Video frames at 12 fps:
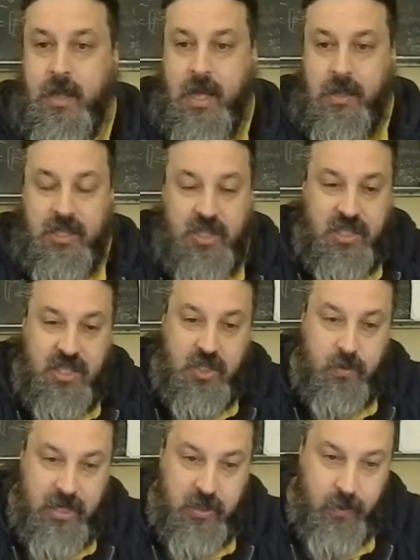This is the
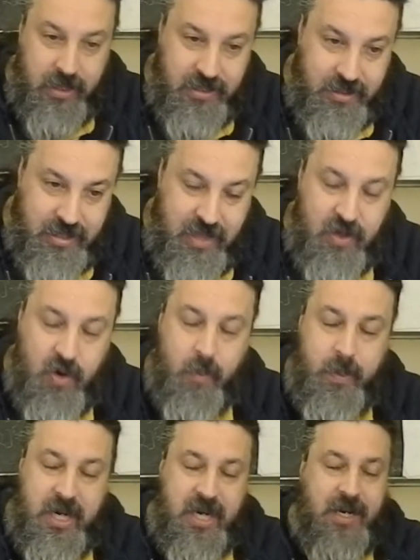situation we exist today. The
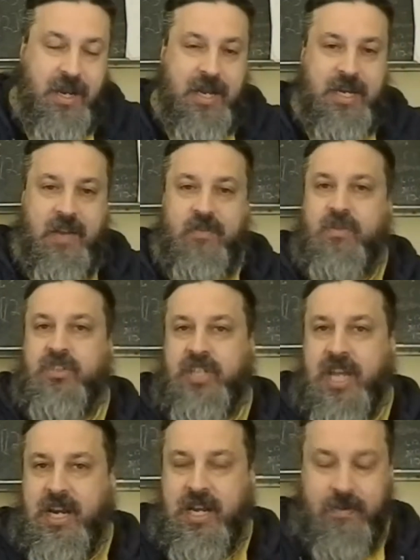European idea of
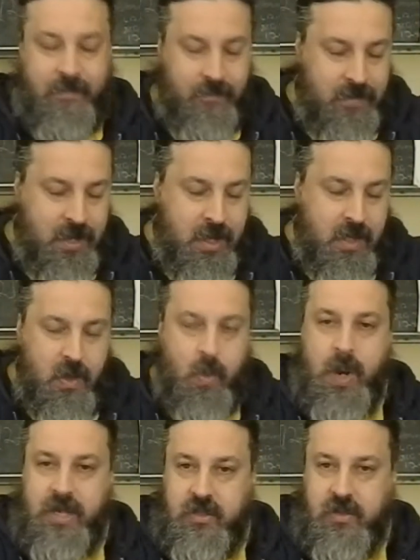Christianity, the
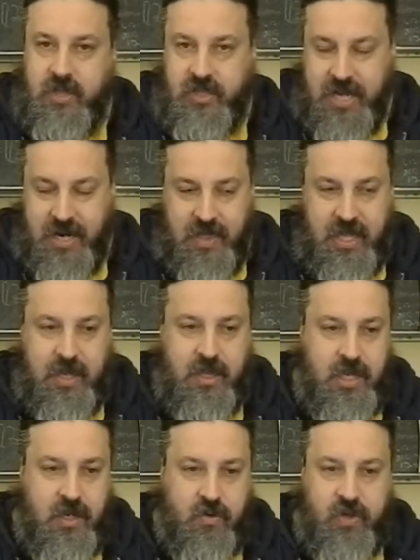Western Christianity,
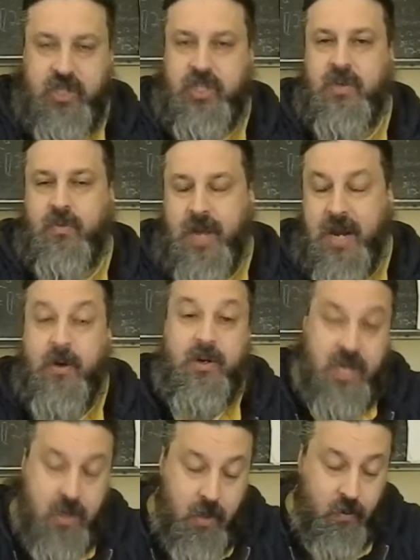the Christian right, which
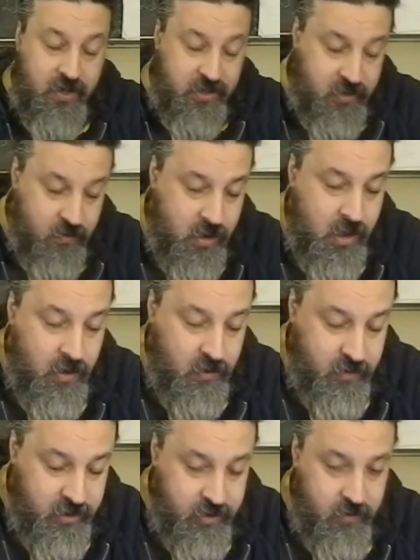they call the
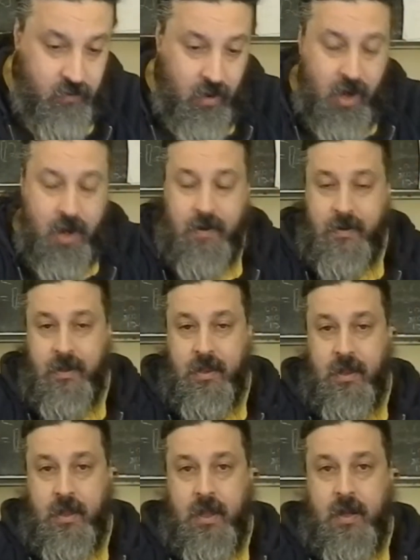Christian wrong,
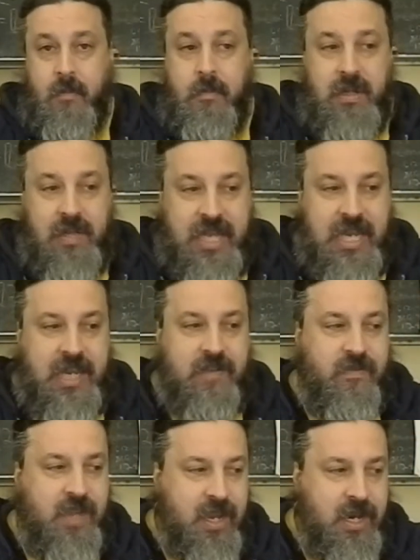
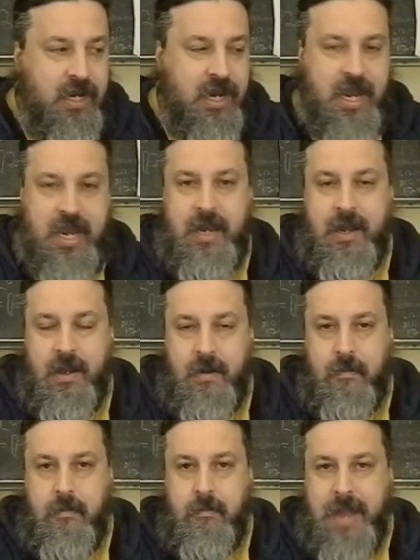believe in a
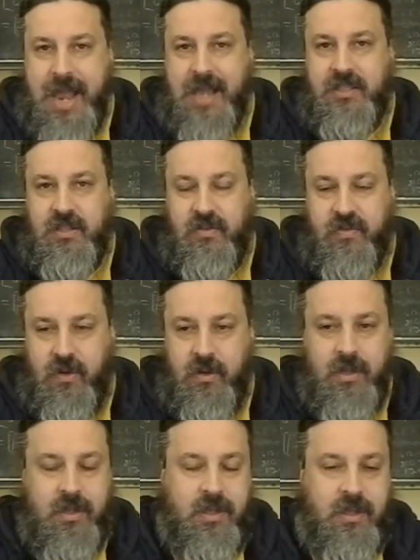
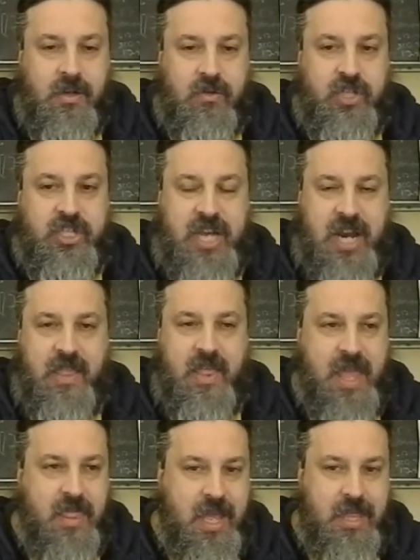masterful Christianity,
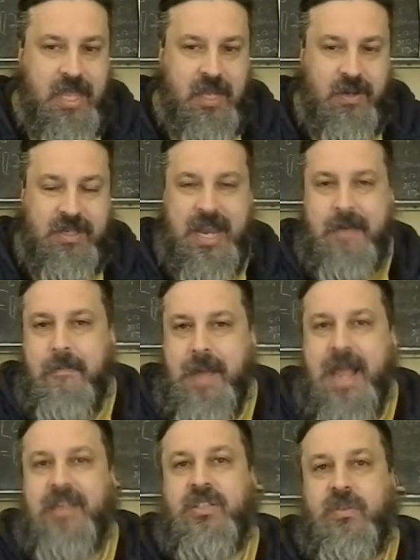that there is a
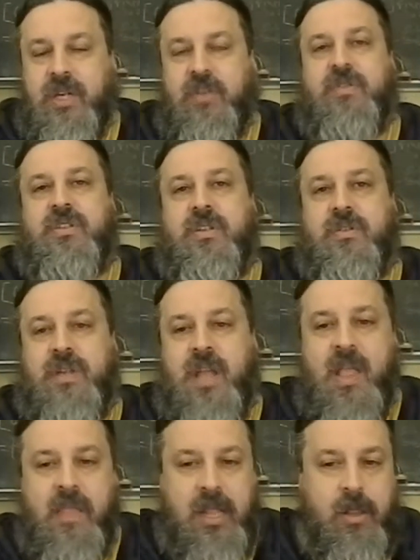master in Christianity.
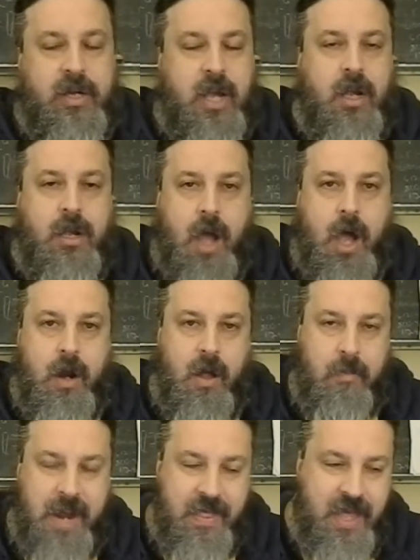They look at God
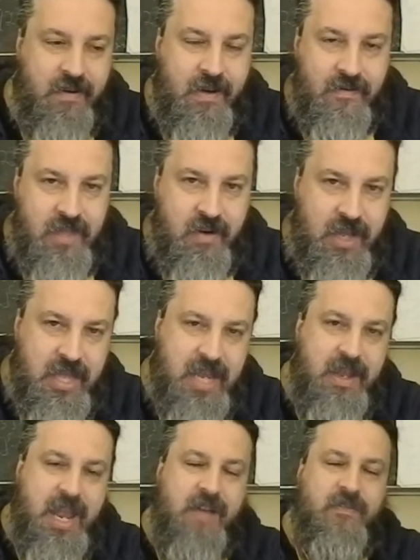Almighty.
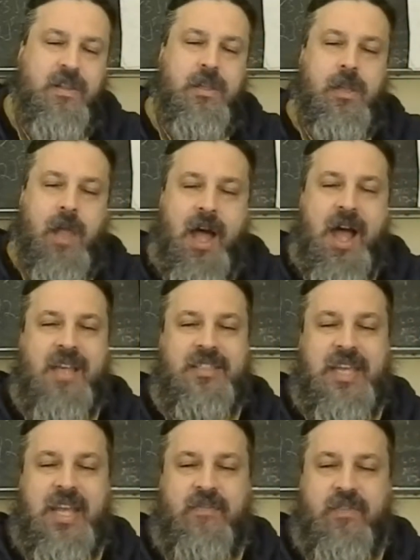They have
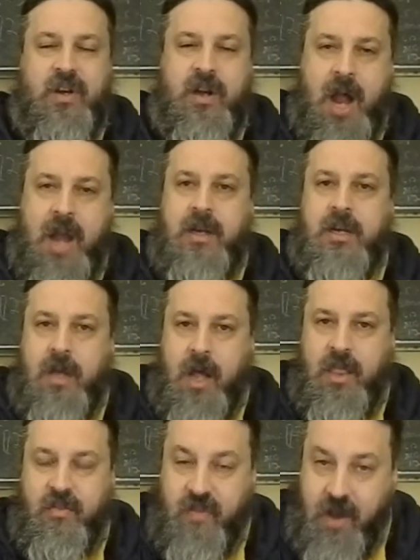lost and forgotten
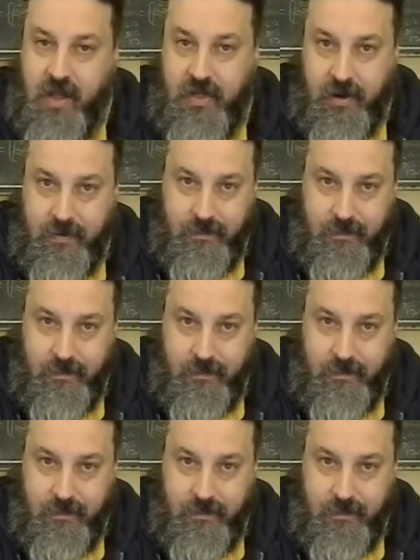God the Father.